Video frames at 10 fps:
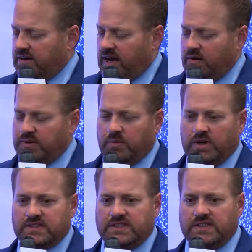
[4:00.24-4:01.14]
how it
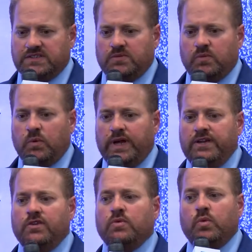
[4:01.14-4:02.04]
works is
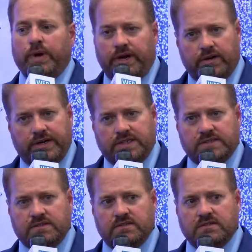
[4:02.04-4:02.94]
when you wear
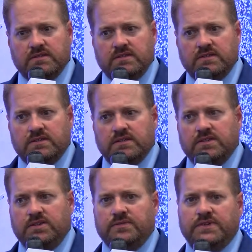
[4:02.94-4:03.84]
it,
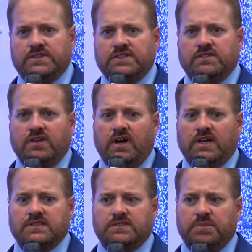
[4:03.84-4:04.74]
your vision
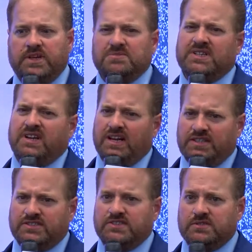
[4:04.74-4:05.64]
loss becomes a
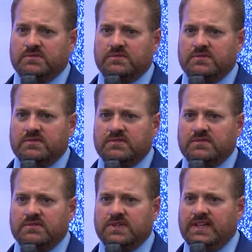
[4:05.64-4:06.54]
non-issue.
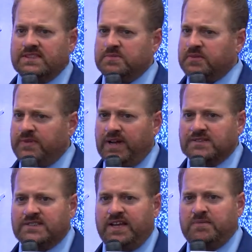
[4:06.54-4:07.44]
Now that's a
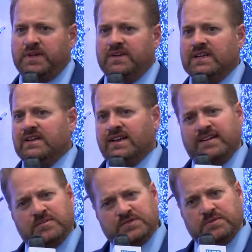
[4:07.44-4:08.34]
profound statement that
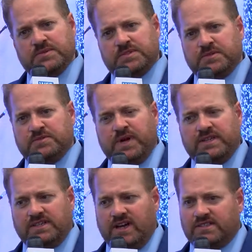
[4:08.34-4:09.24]
comes from some of the
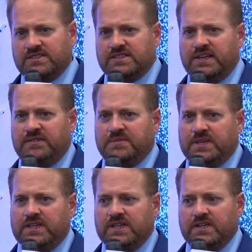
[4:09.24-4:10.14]
retina doctors that I've been